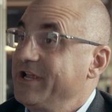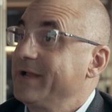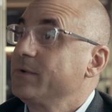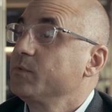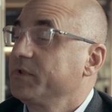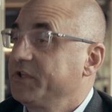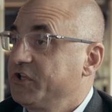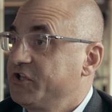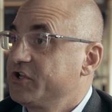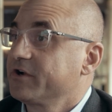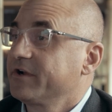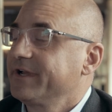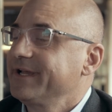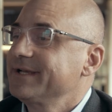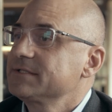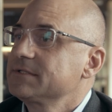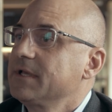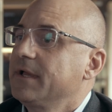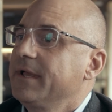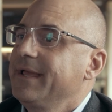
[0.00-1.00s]
genuinely
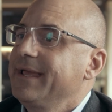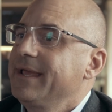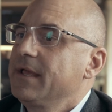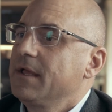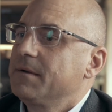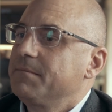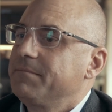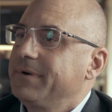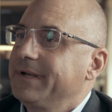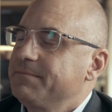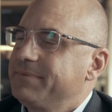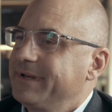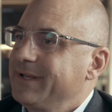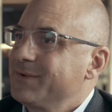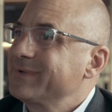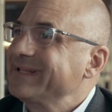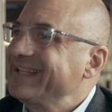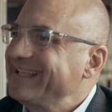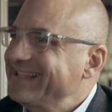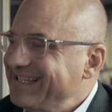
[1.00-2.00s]
curious. But he
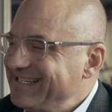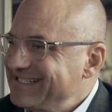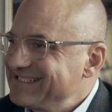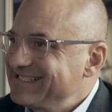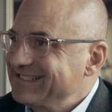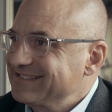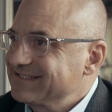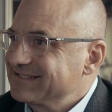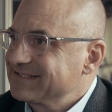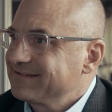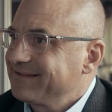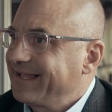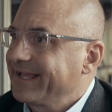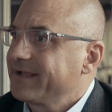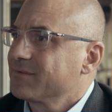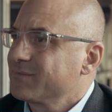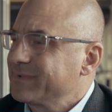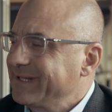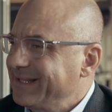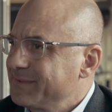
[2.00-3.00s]
really listens,
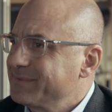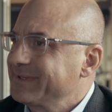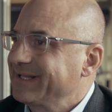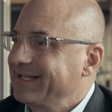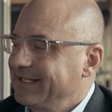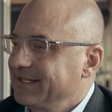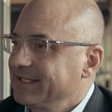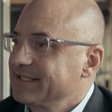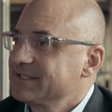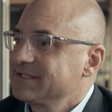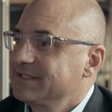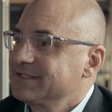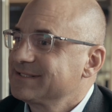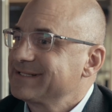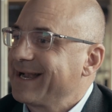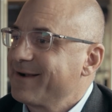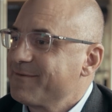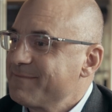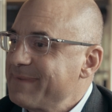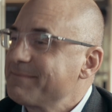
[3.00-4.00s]
like really listens.
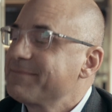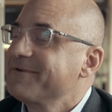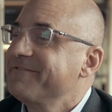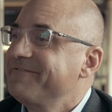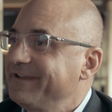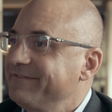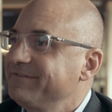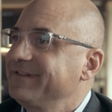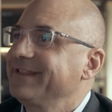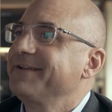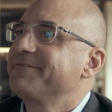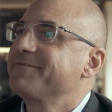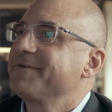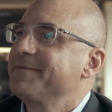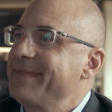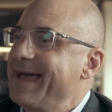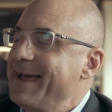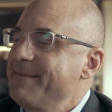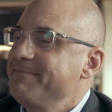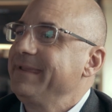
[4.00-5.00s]
And I remember vividly
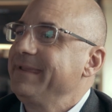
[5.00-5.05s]
from that